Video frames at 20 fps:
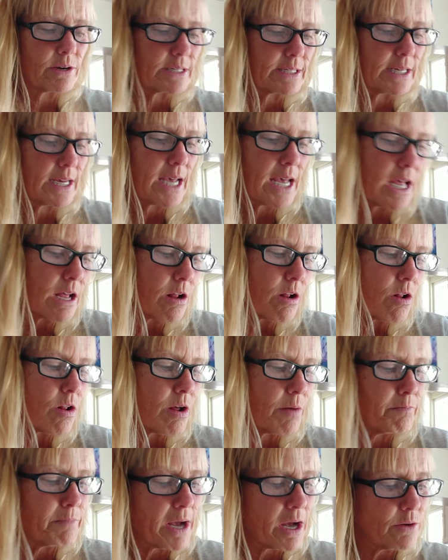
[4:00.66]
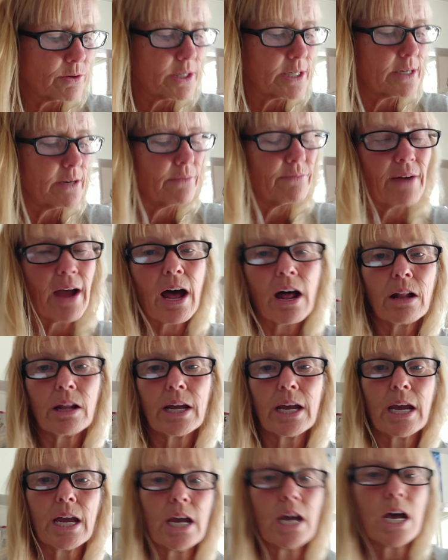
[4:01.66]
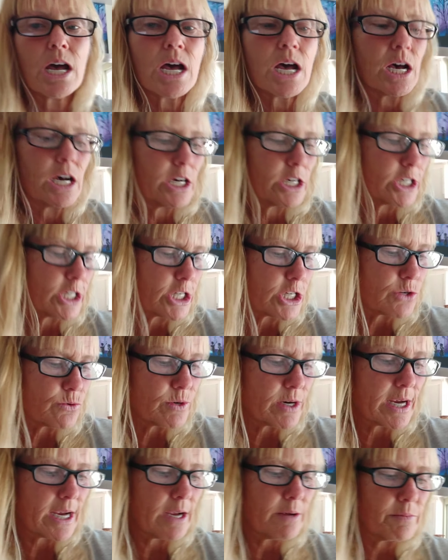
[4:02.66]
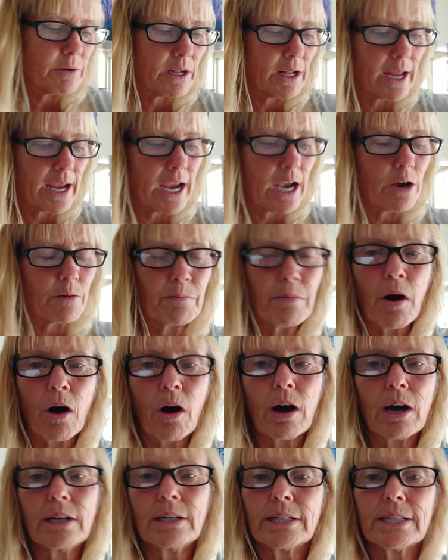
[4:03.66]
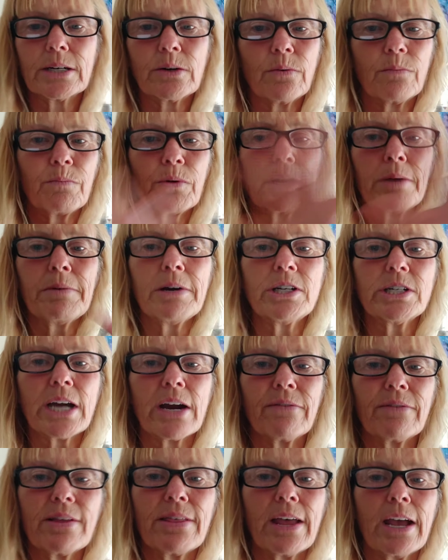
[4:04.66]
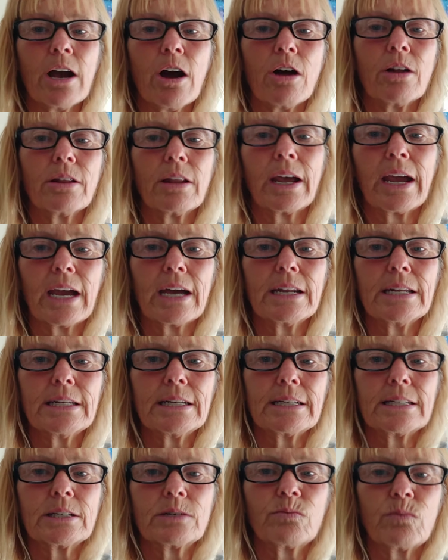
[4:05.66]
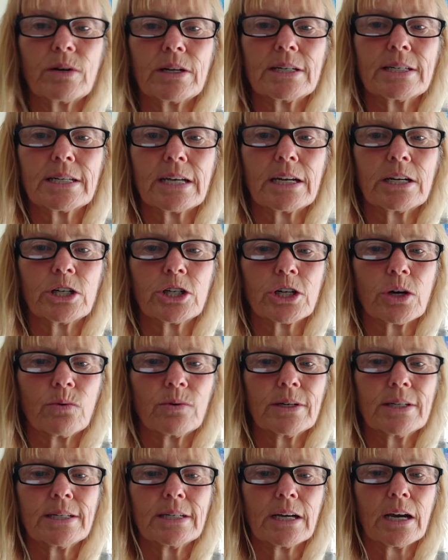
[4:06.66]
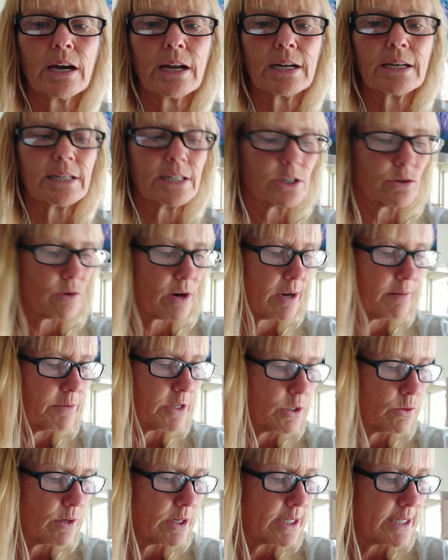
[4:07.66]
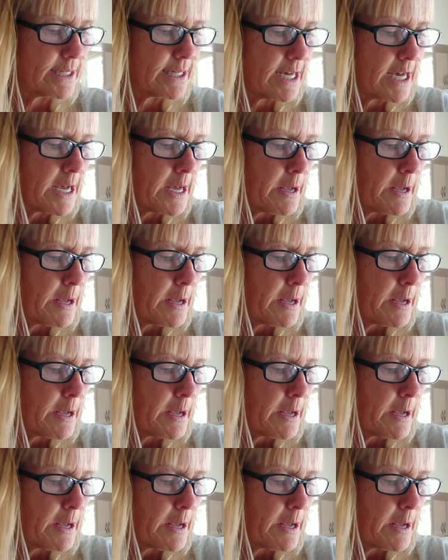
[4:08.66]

it's a hill, a mountain, a valley, a stream, a lake, a pond. So pretty much everything on land is what it's going to show us and kind of describe to us.